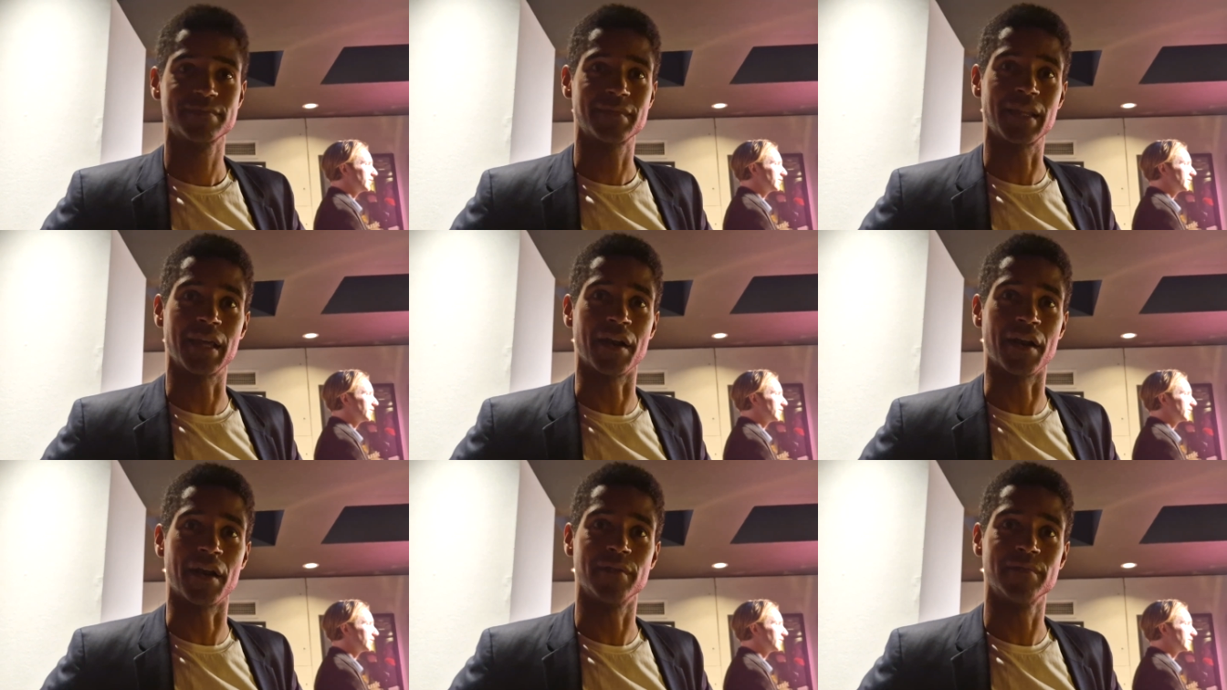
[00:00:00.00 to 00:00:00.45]

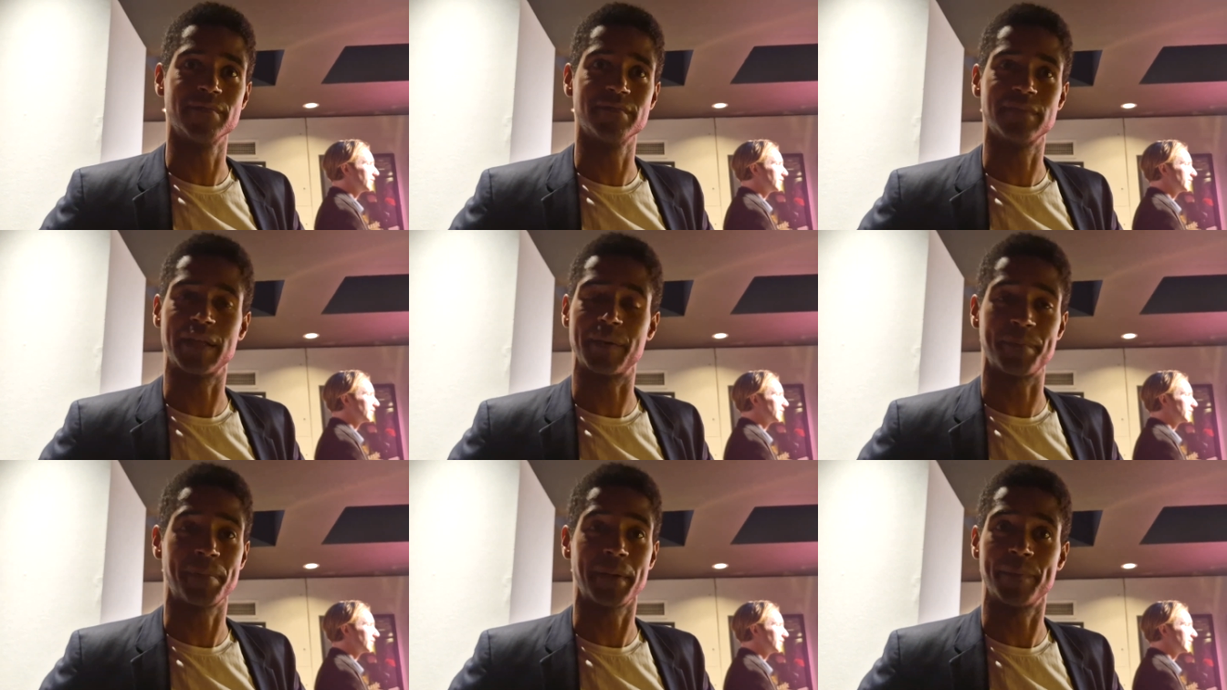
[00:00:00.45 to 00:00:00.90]
you know,
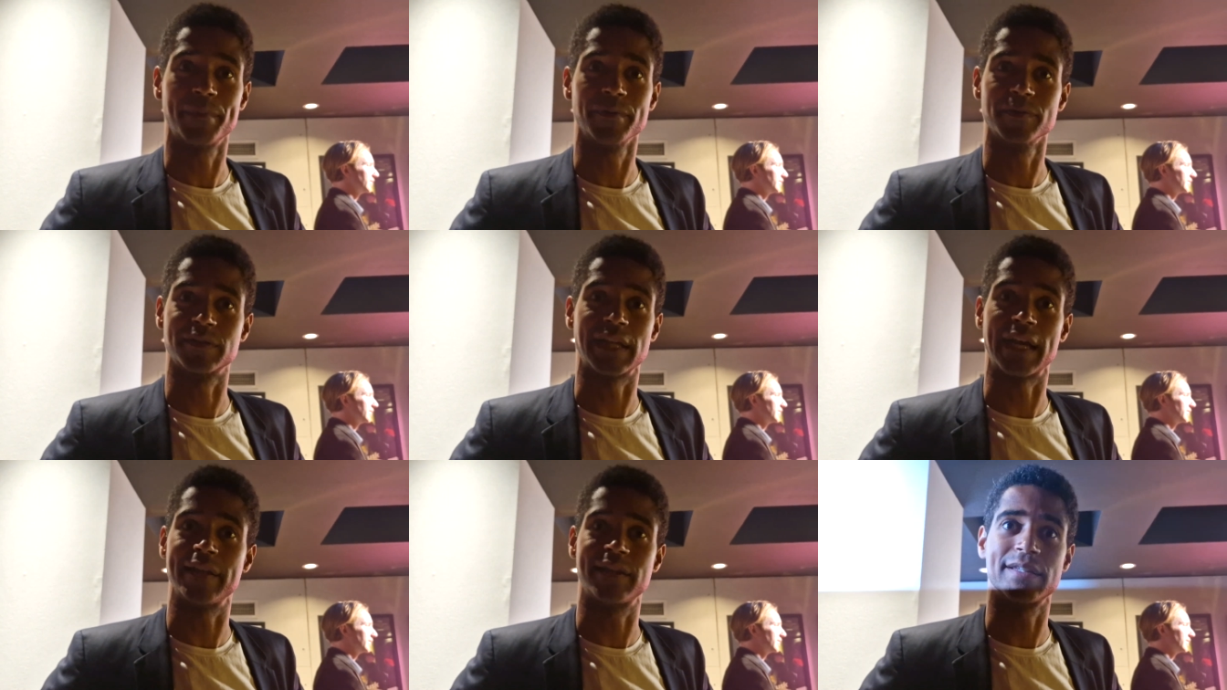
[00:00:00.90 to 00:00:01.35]
in
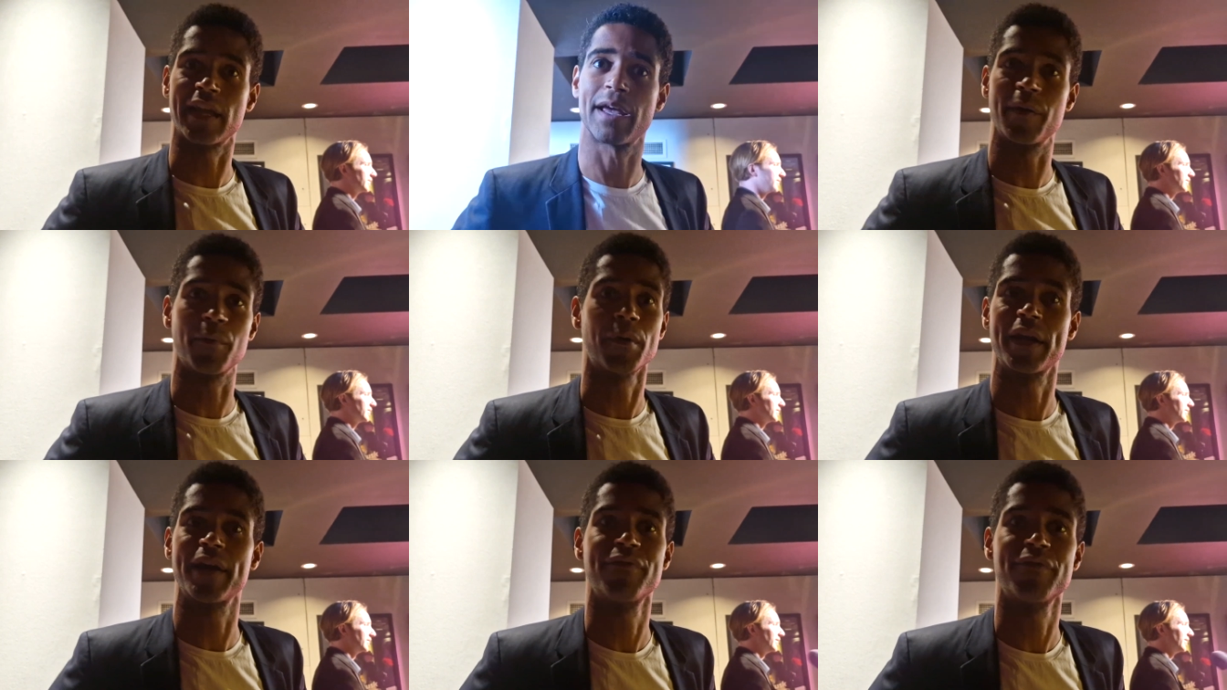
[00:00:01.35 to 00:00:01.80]
people's day-to-day,
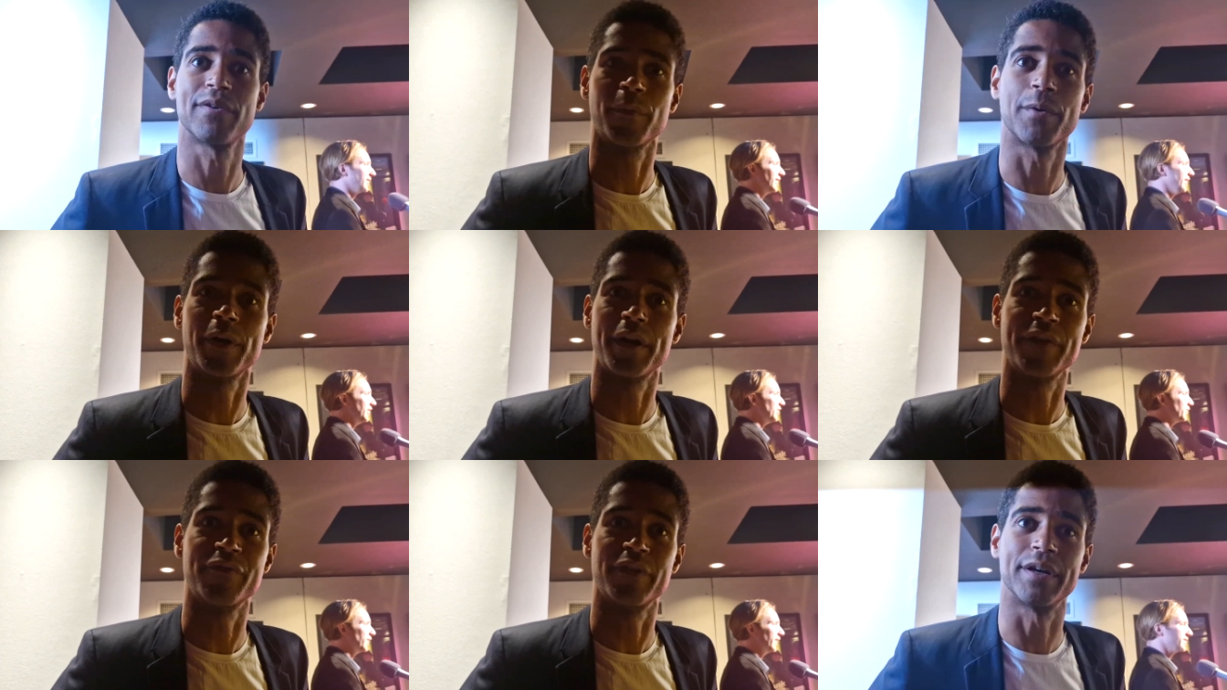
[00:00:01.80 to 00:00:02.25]

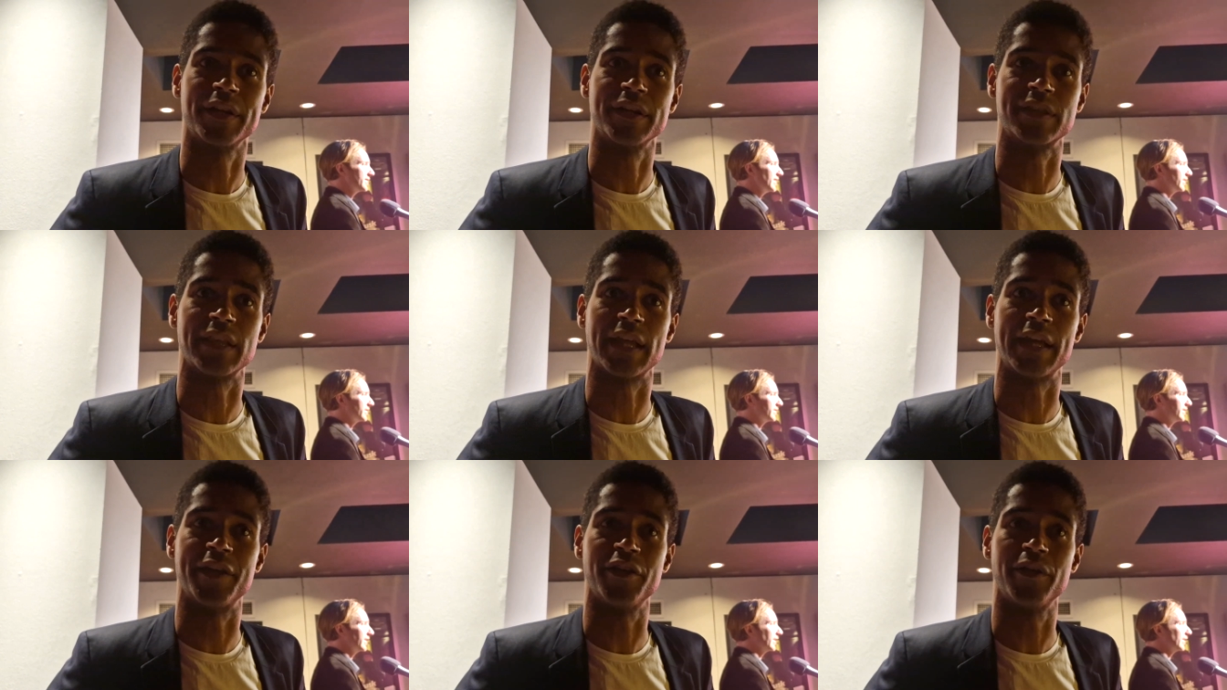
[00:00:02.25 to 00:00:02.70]
whatever it is
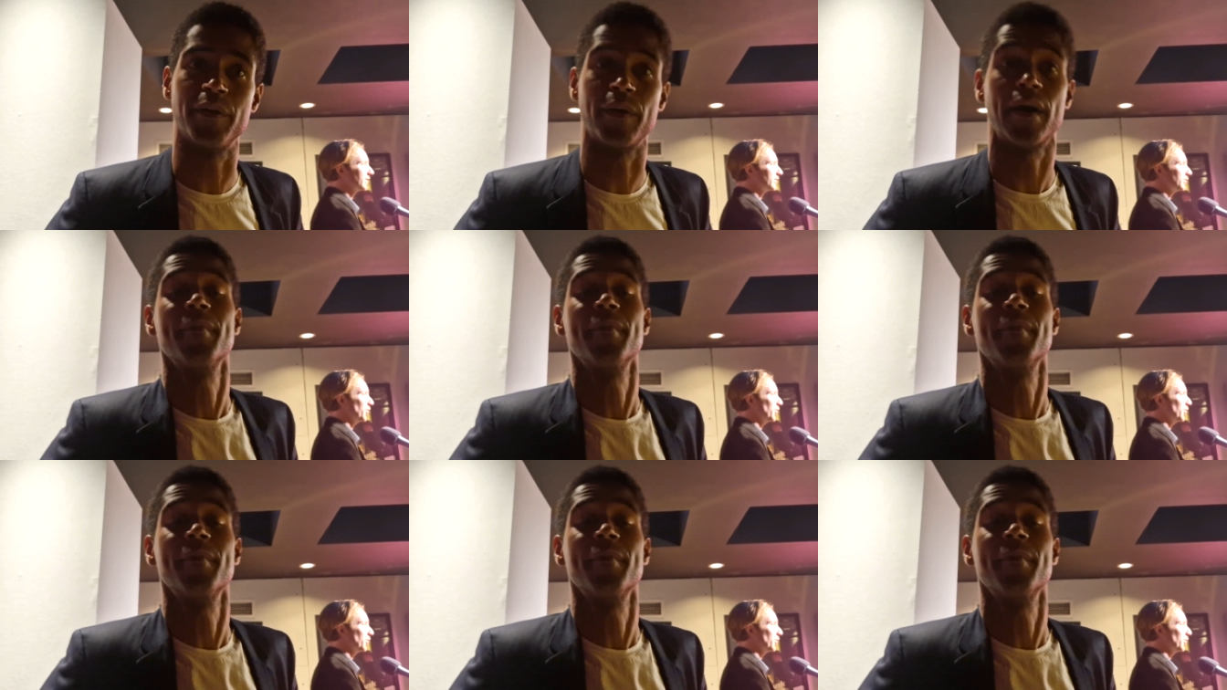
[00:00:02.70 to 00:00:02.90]
they do.